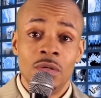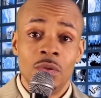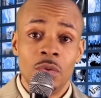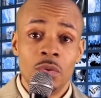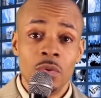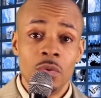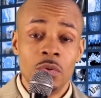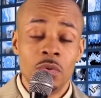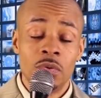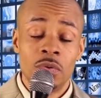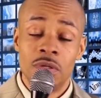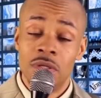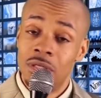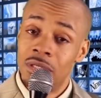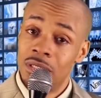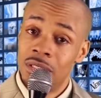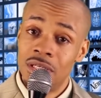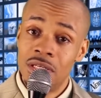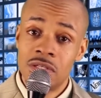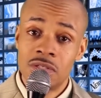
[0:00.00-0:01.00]
Whew,
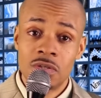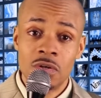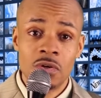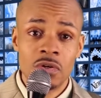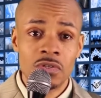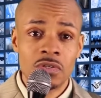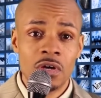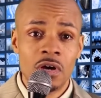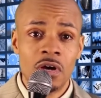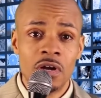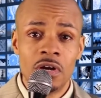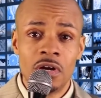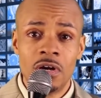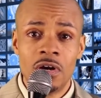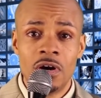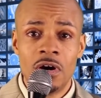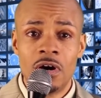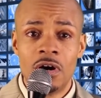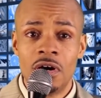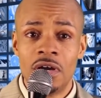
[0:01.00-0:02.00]
the list goes on and
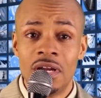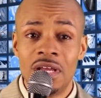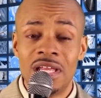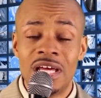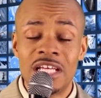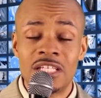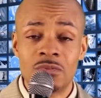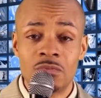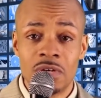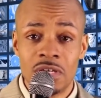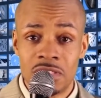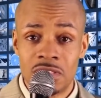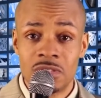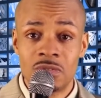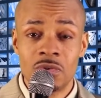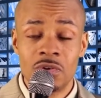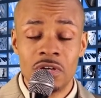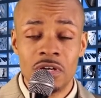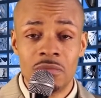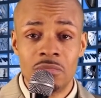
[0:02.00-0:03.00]
on. that's why
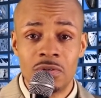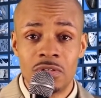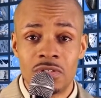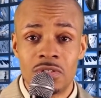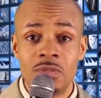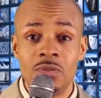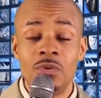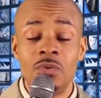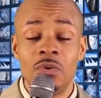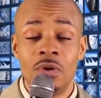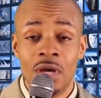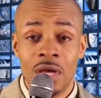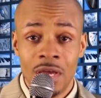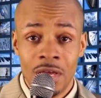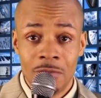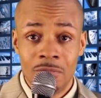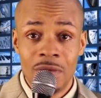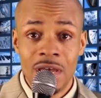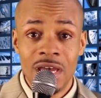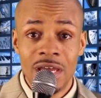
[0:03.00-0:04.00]
story number two
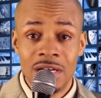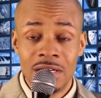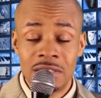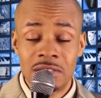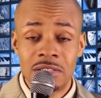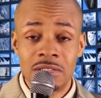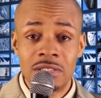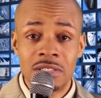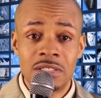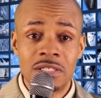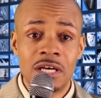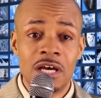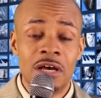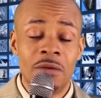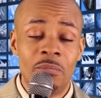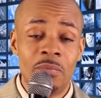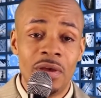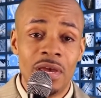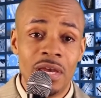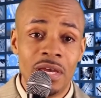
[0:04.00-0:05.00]
made it to the
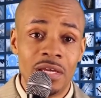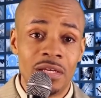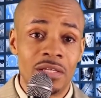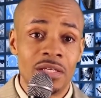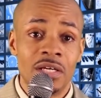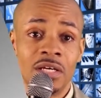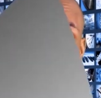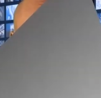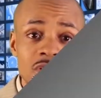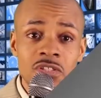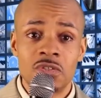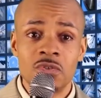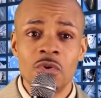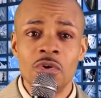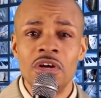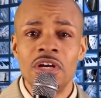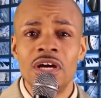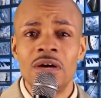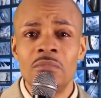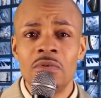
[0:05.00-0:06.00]
top eight.
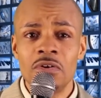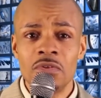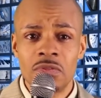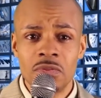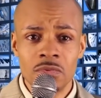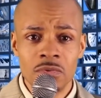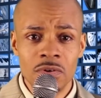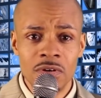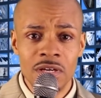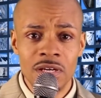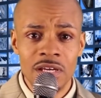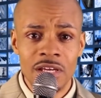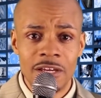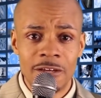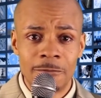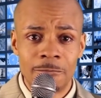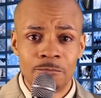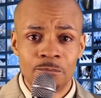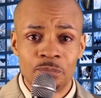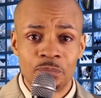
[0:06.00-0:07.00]
Story number
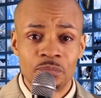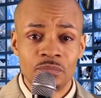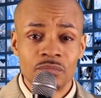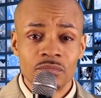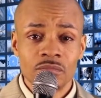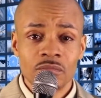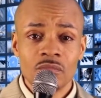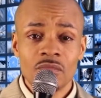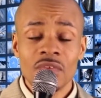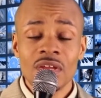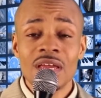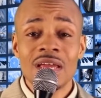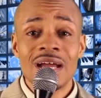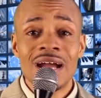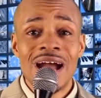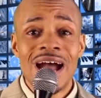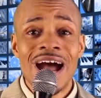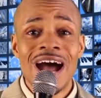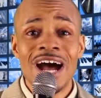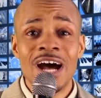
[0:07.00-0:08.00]
three
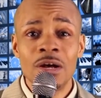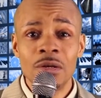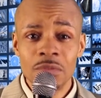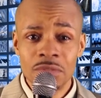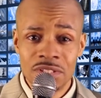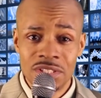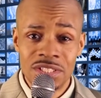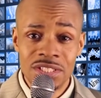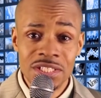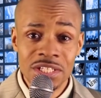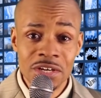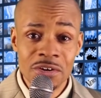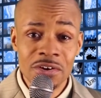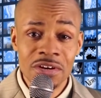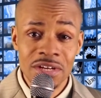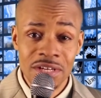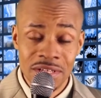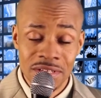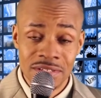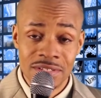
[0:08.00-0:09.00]
How
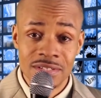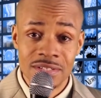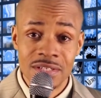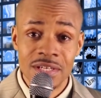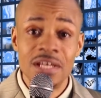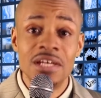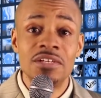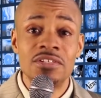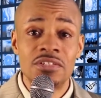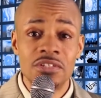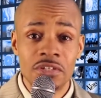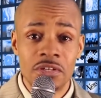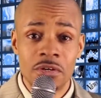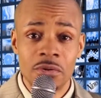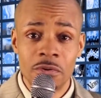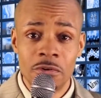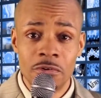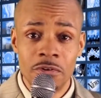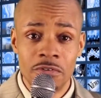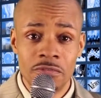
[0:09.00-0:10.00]
serious is the
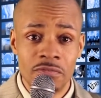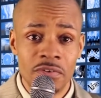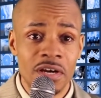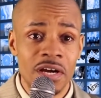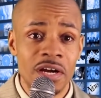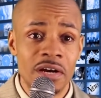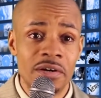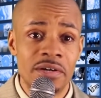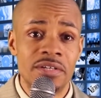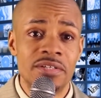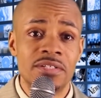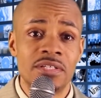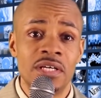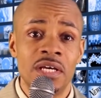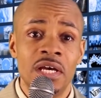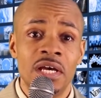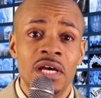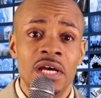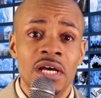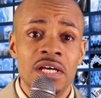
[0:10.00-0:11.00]
coronavirus?
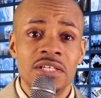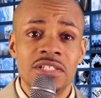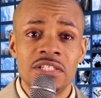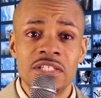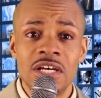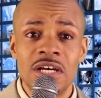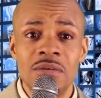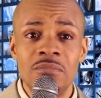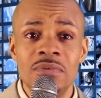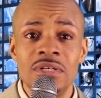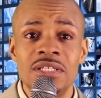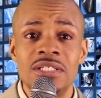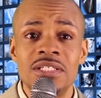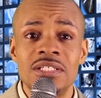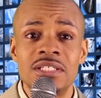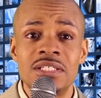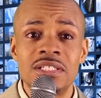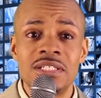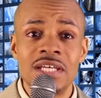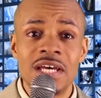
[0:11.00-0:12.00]
Some
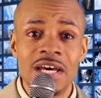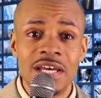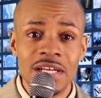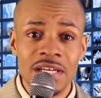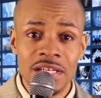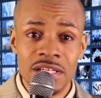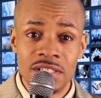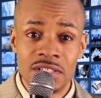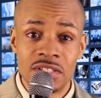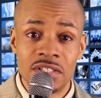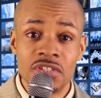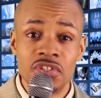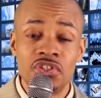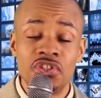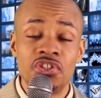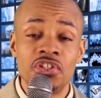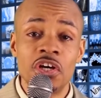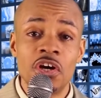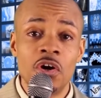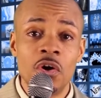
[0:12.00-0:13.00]
studies
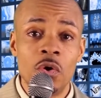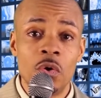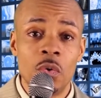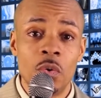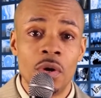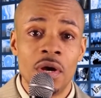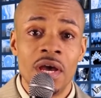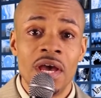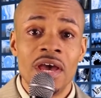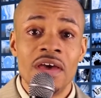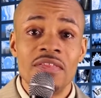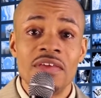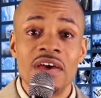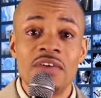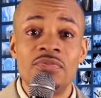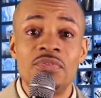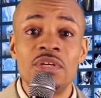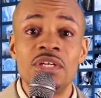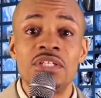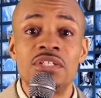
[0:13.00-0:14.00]
show
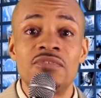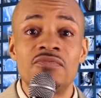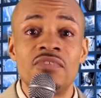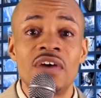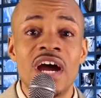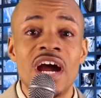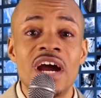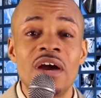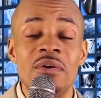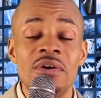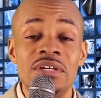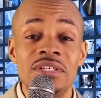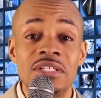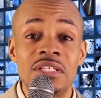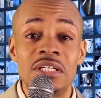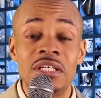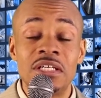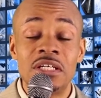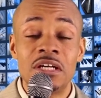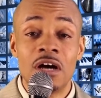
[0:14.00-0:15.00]
that this
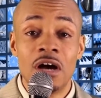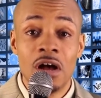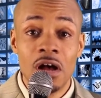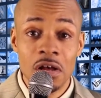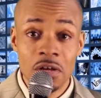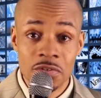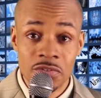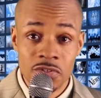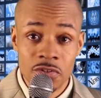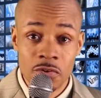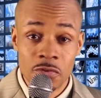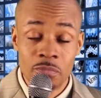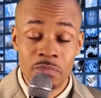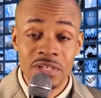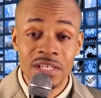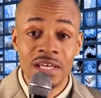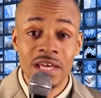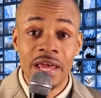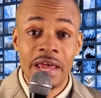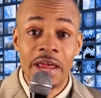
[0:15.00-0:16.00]
virus could also
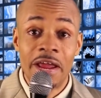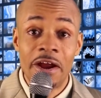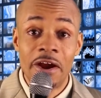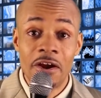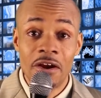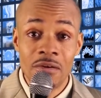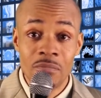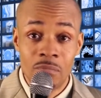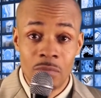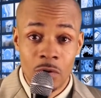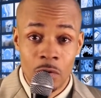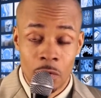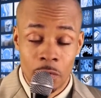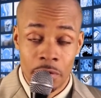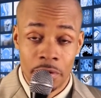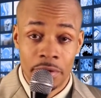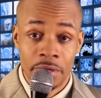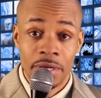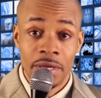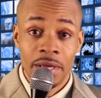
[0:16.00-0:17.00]
be
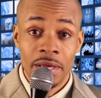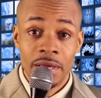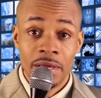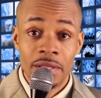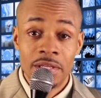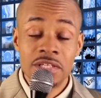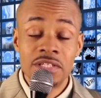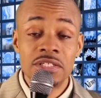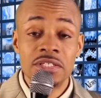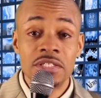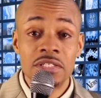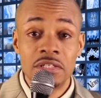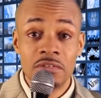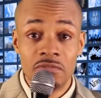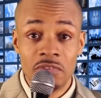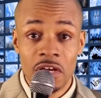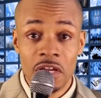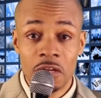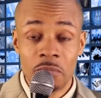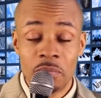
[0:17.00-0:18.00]
airborne, this is a
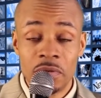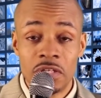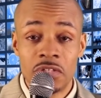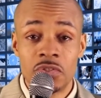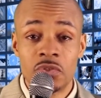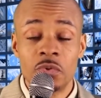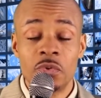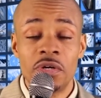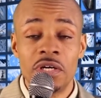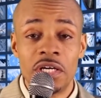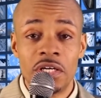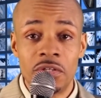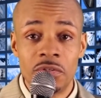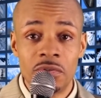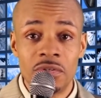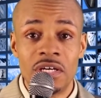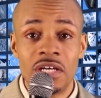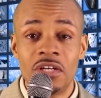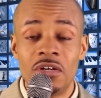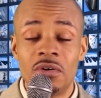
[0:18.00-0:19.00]
developing story. I
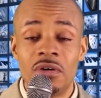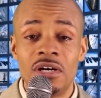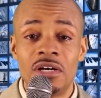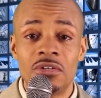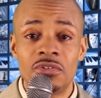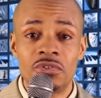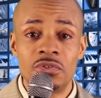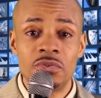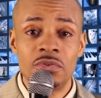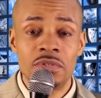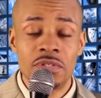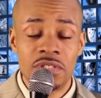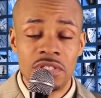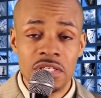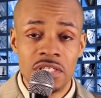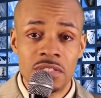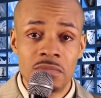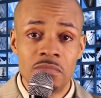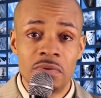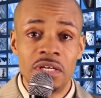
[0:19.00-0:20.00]
do not know how true this
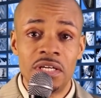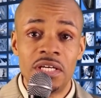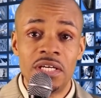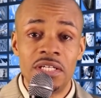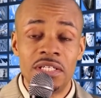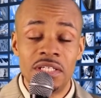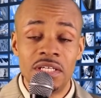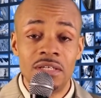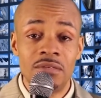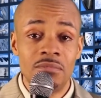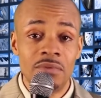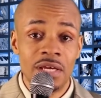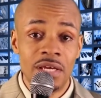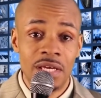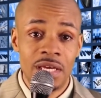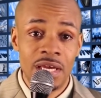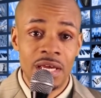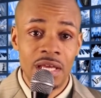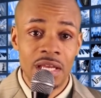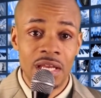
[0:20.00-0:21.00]
is, but it did
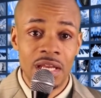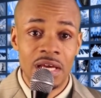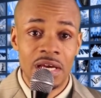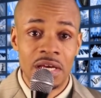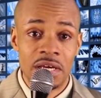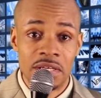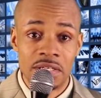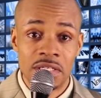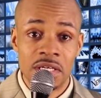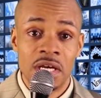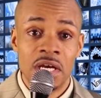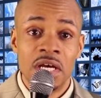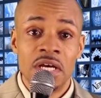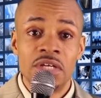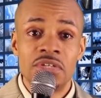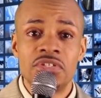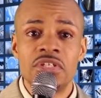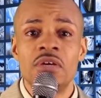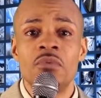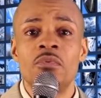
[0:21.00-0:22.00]
make headlines.
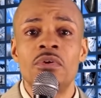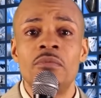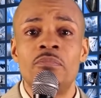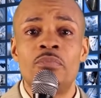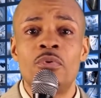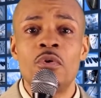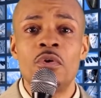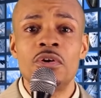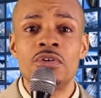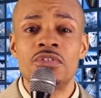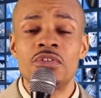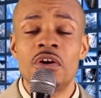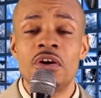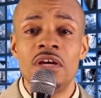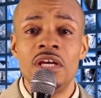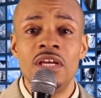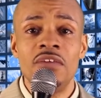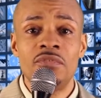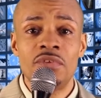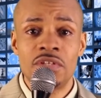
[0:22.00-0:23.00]
Some reports
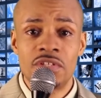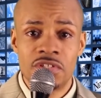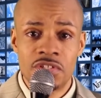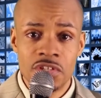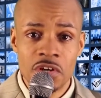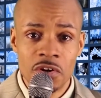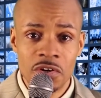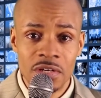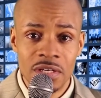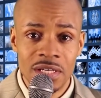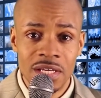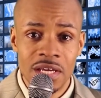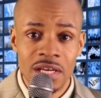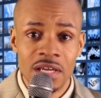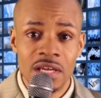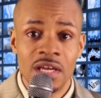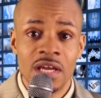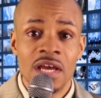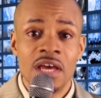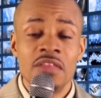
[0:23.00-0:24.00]
are even
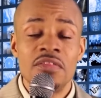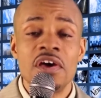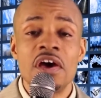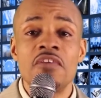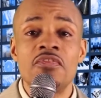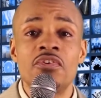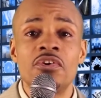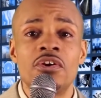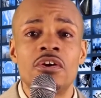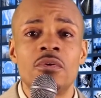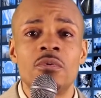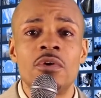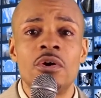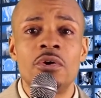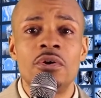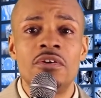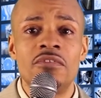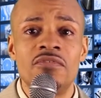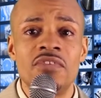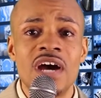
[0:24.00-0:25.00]
circulating that the
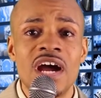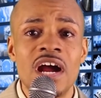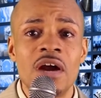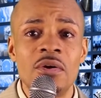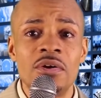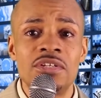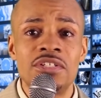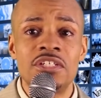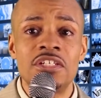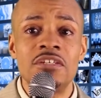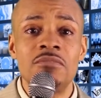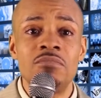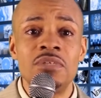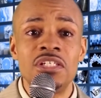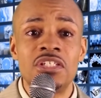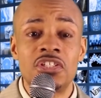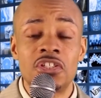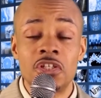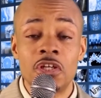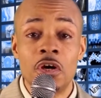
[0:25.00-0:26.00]
coronavirus could
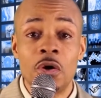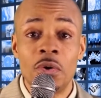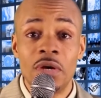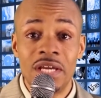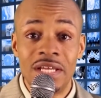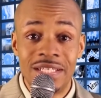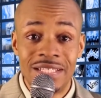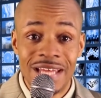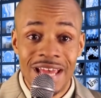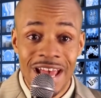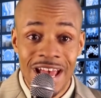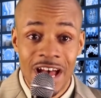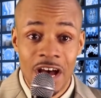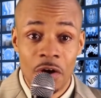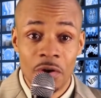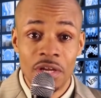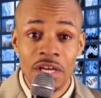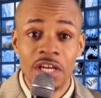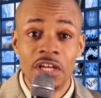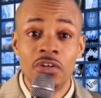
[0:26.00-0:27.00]
be slowing
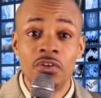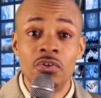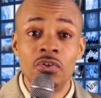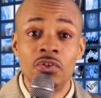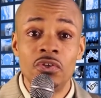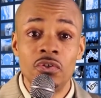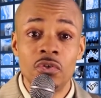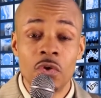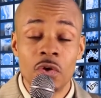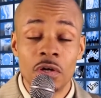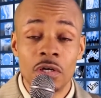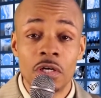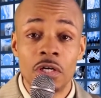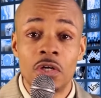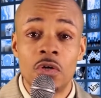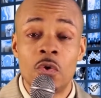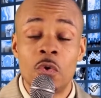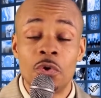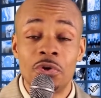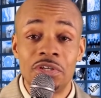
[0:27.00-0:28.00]
down in New York,
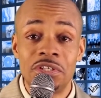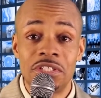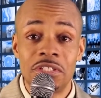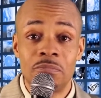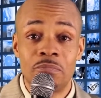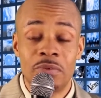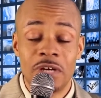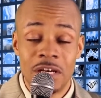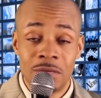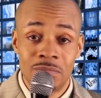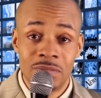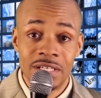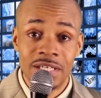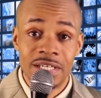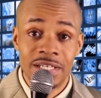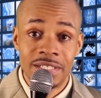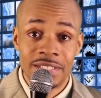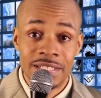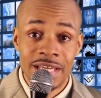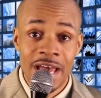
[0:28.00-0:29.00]
according to
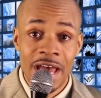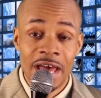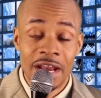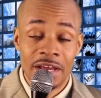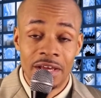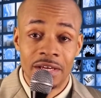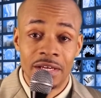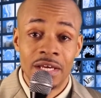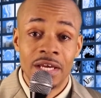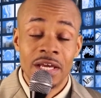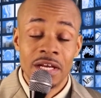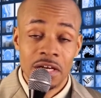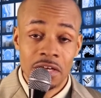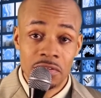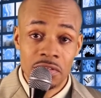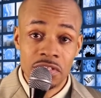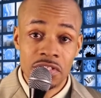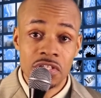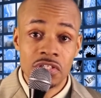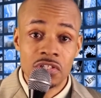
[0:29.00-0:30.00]
public data.
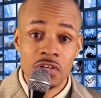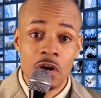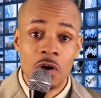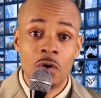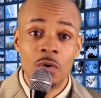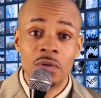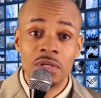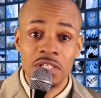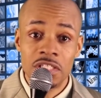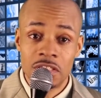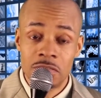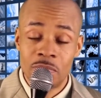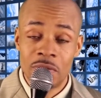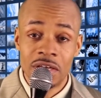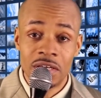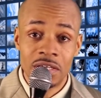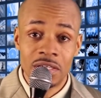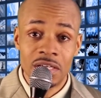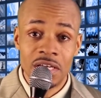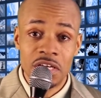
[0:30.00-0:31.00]
Now, this is only
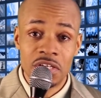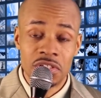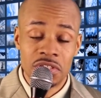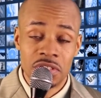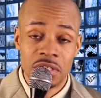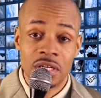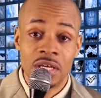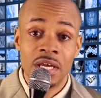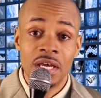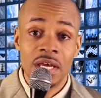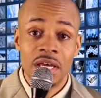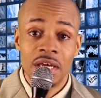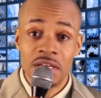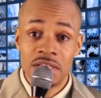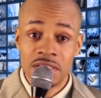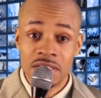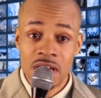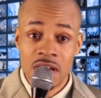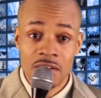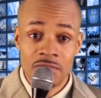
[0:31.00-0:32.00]
speculation, it
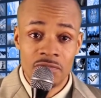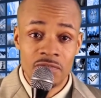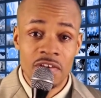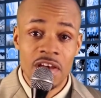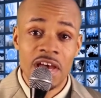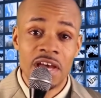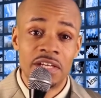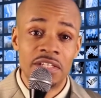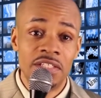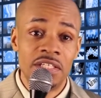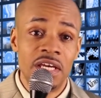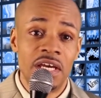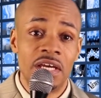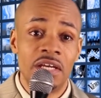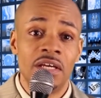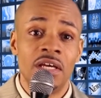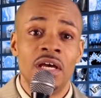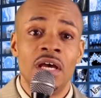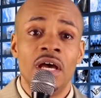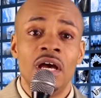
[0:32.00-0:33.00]
is not fact
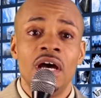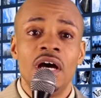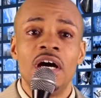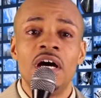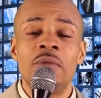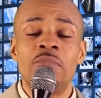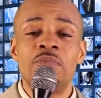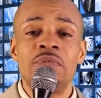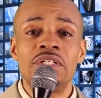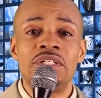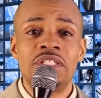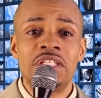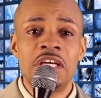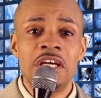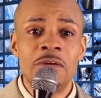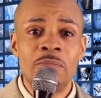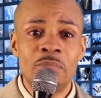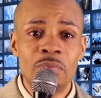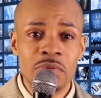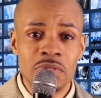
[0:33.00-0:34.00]
yet. Up to
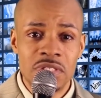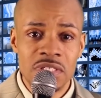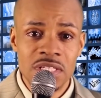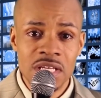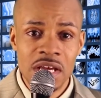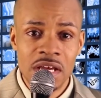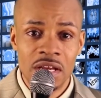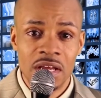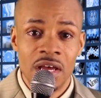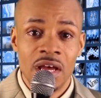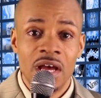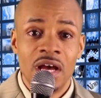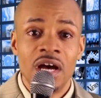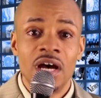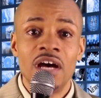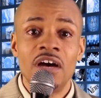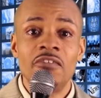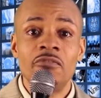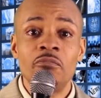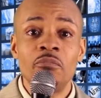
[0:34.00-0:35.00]
10%
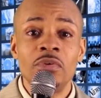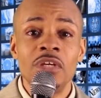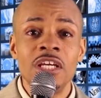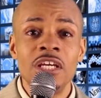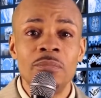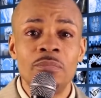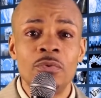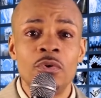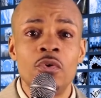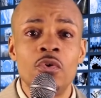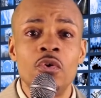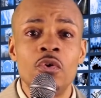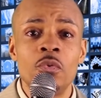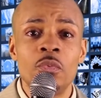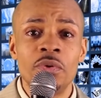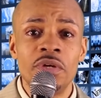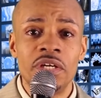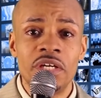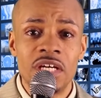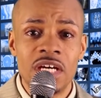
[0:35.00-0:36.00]
of people
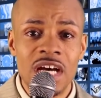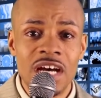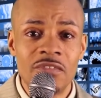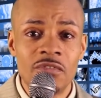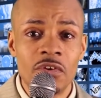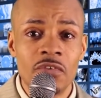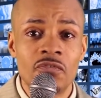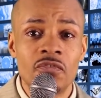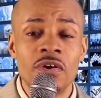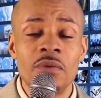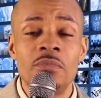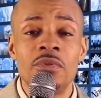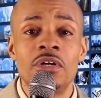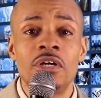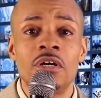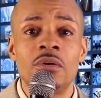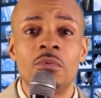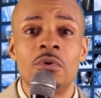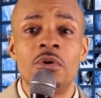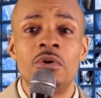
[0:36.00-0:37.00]
who recover from the
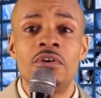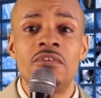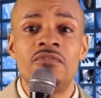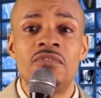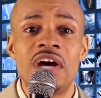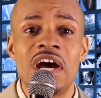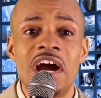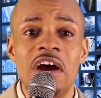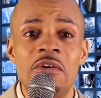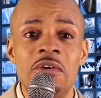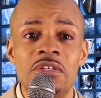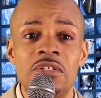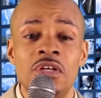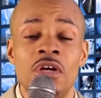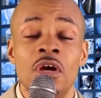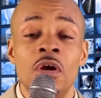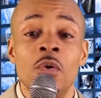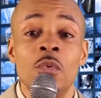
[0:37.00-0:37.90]
coronavirus